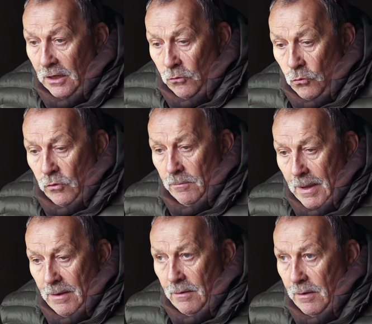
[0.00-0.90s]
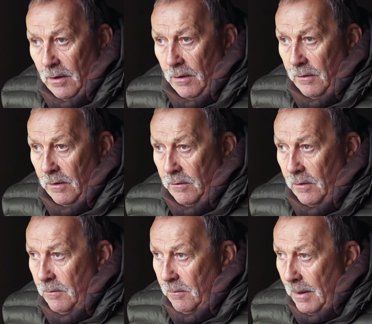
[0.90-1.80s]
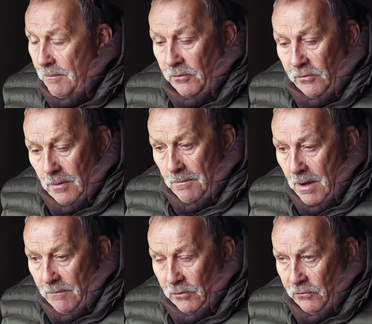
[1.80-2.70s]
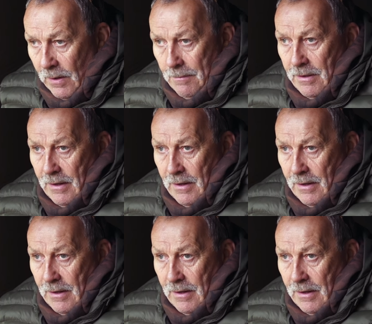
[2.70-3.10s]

and all the, me uh, the the members of my mother's family.